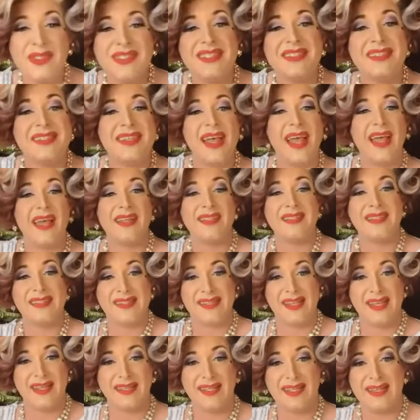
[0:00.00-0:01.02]

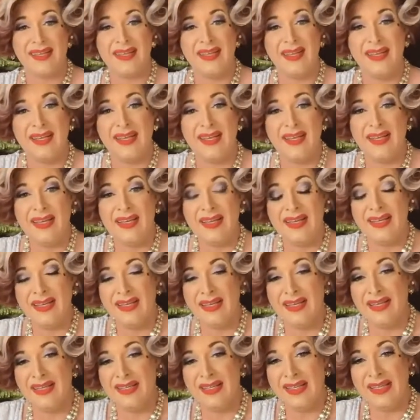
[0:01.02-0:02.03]
says that
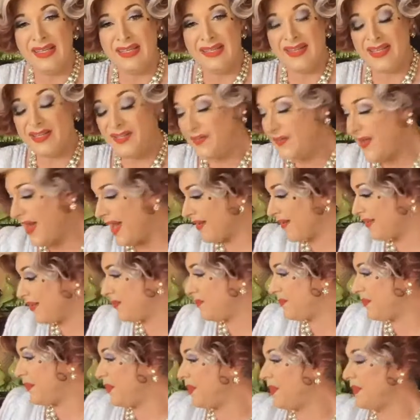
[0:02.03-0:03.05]
you've
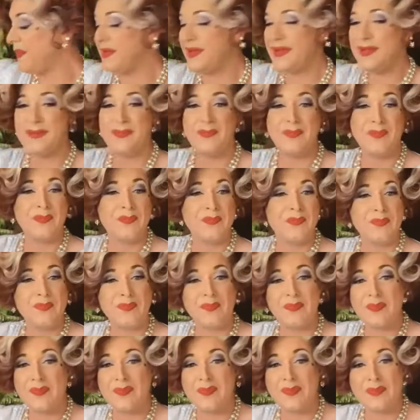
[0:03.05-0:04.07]
acted poorly,
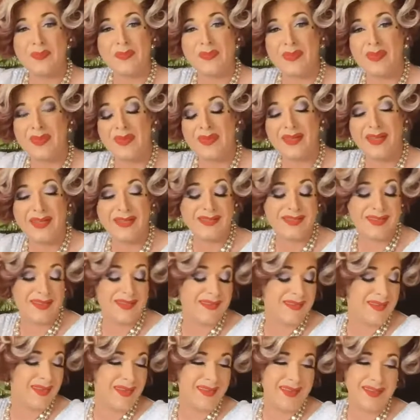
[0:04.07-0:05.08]

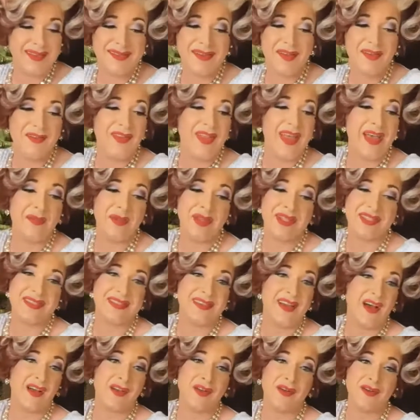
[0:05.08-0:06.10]
it's on them.
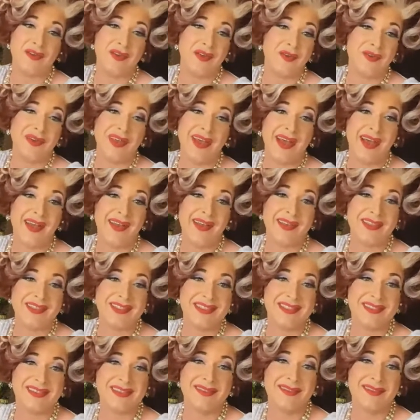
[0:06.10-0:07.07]
It's not on you, darlings.